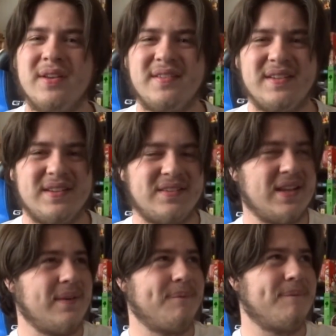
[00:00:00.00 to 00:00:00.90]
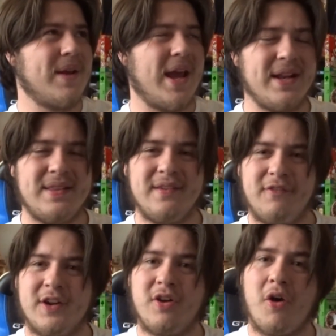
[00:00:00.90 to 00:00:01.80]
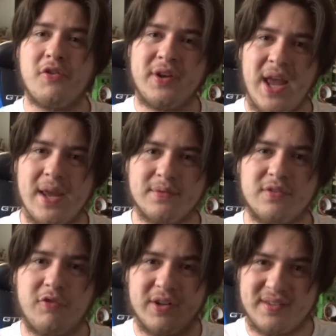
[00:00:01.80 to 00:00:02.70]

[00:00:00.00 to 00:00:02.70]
You can see this in many different other games. For